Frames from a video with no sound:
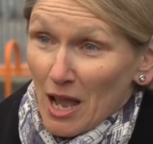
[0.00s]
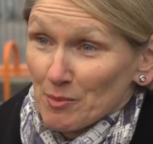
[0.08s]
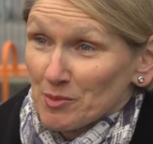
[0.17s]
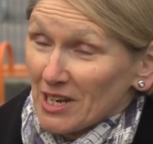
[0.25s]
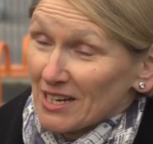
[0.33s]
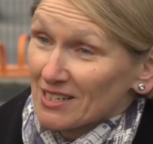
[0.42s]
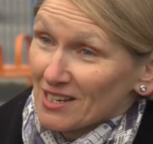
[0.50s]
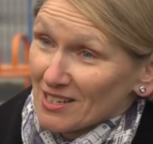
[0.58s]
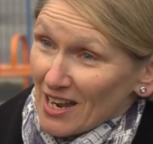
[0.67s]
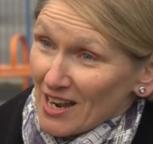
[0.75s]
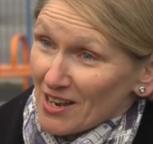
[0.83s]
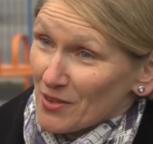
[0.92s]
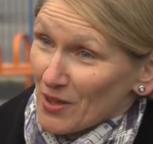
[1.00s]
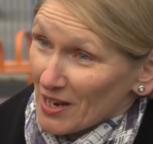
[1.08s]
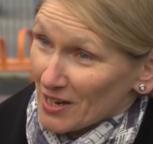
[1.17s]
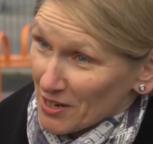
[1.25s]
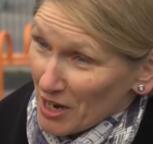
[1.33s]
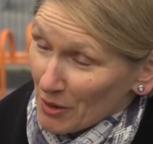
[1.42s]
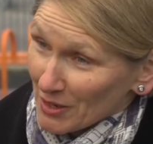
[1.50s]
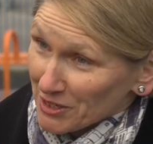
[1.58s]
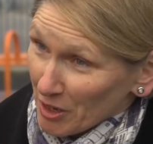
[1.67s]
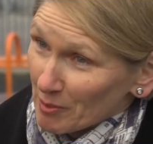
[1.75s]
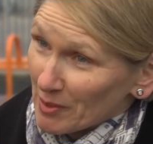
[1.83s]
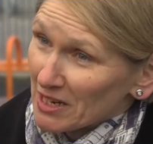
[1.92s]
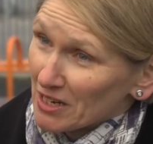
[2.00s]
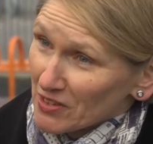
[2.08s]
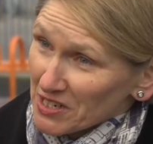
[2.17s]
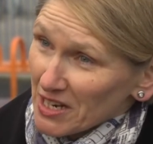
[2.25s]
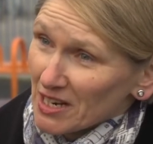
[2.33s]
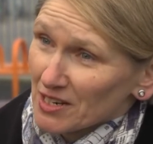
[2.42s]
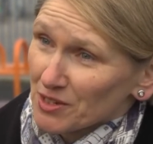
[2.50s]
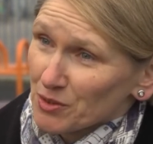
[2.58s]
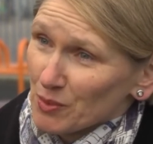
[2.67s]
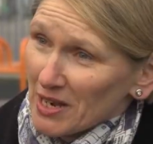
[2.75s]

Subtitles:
I'm sad to say that no, I don't believe it is.